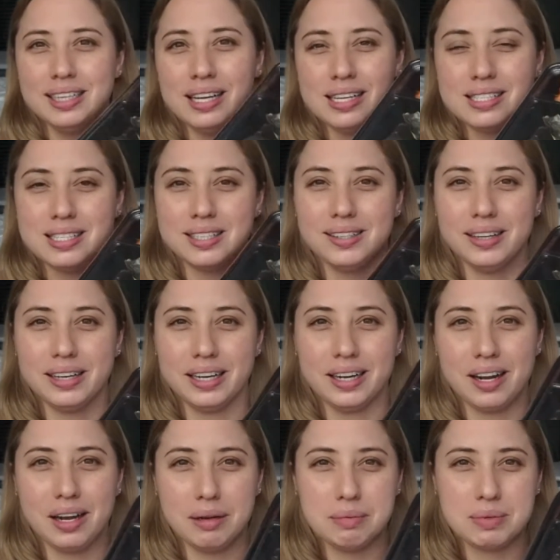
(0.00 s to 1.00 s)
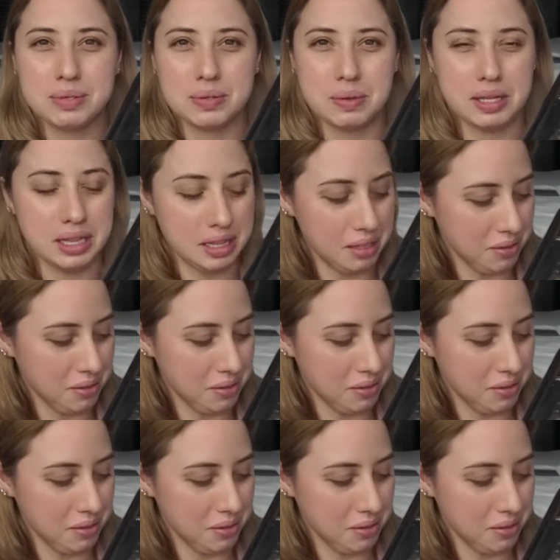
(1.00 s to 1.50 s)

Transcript: So it comes with